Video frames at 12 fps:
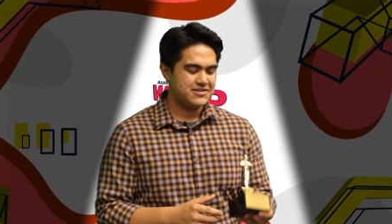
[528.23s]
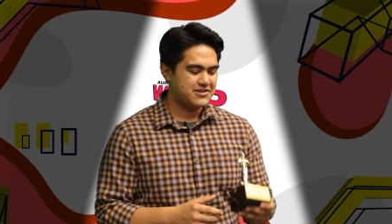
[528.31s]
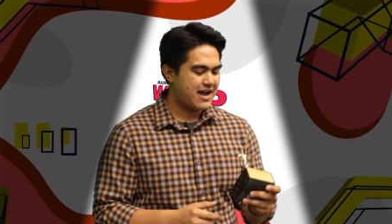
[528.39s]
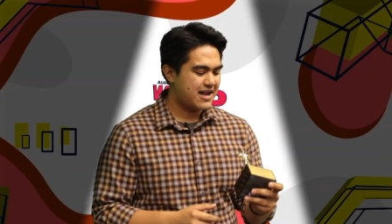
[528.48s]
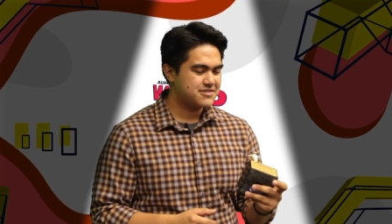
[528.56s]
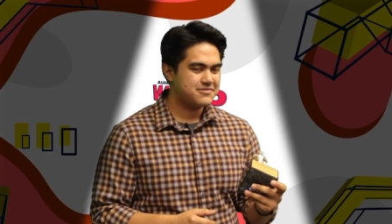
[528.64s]
so
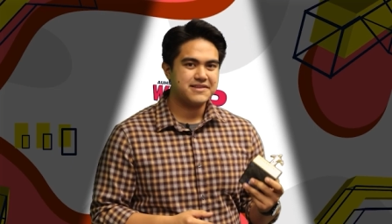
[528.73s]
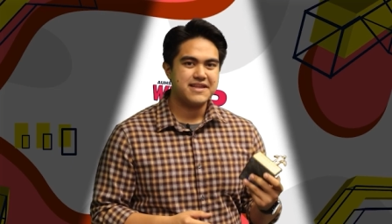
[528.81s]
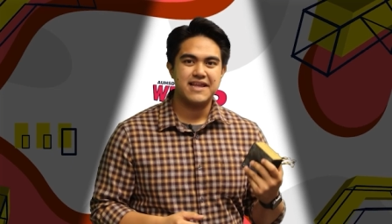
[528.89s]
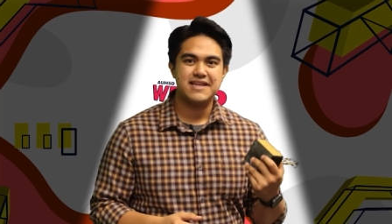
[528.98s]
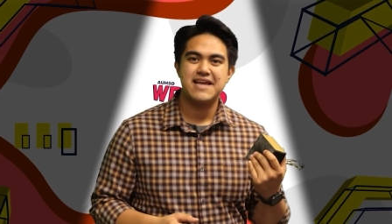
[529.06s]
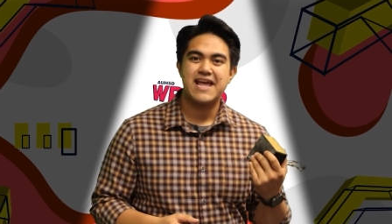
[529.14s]
I just want to
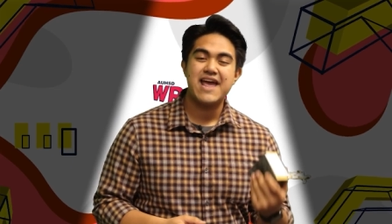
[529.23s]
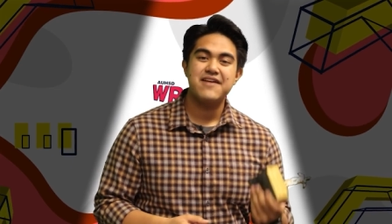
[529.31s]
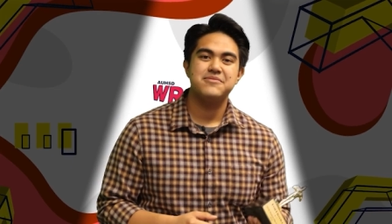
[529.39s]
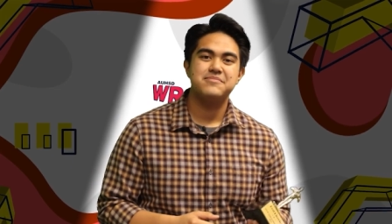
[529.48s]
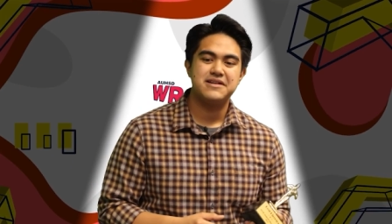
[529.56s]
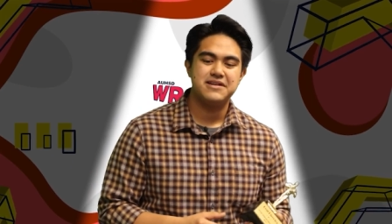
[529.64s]
thank
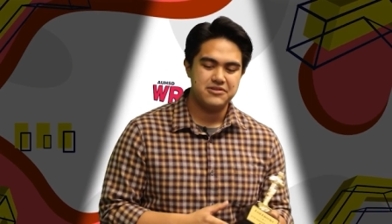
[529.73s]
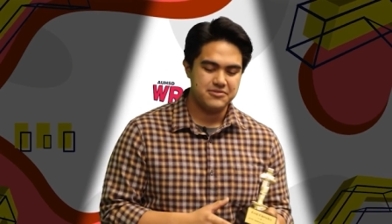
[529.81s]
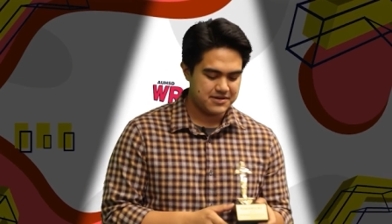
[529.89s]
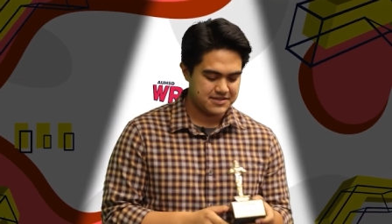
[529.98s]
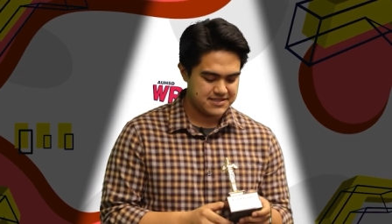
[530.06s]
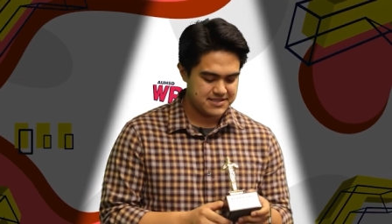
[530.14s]
everybody who
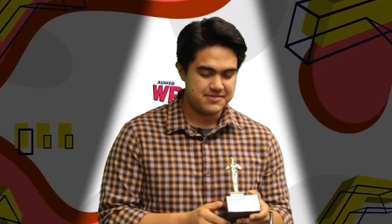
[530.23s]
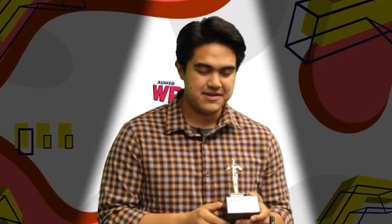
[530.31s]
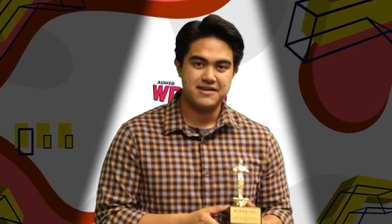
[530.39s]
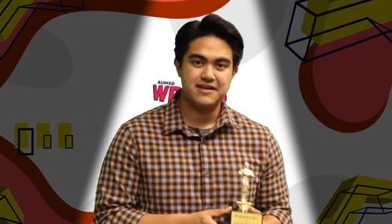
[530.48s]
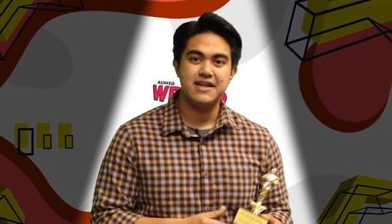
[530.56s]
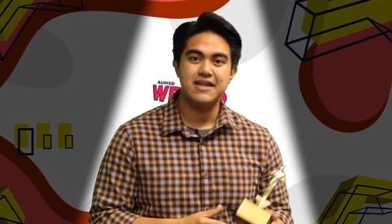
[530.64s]

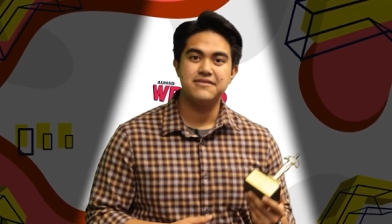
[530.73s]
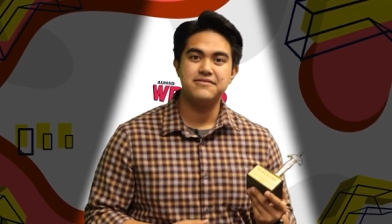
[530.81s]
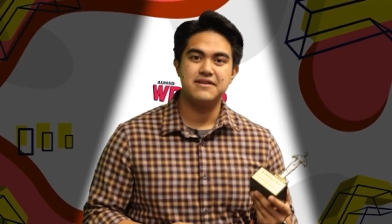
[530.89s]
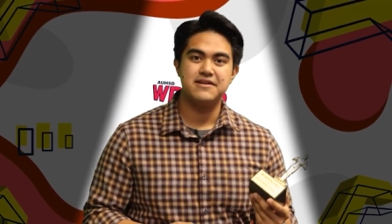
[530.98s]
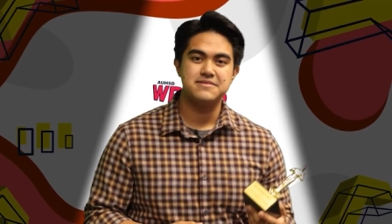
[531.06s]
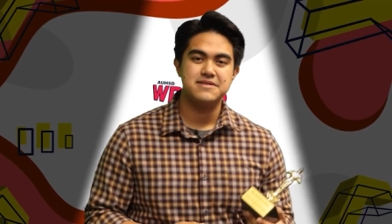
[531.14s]
participated in the
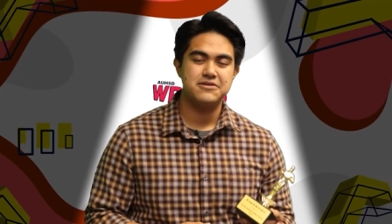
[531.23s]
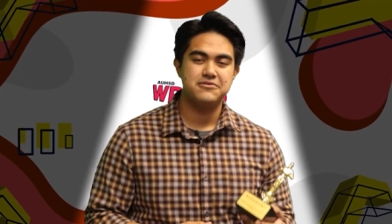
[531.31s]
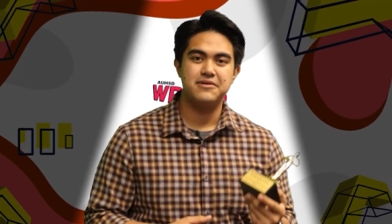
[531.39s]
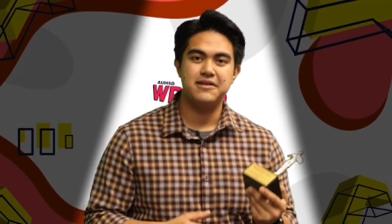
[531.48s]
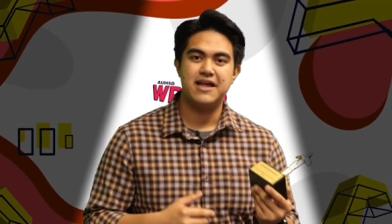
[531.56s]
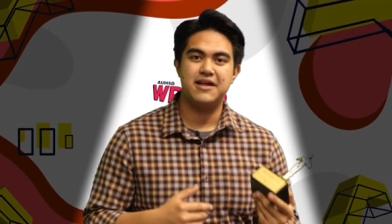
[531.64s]
films, who really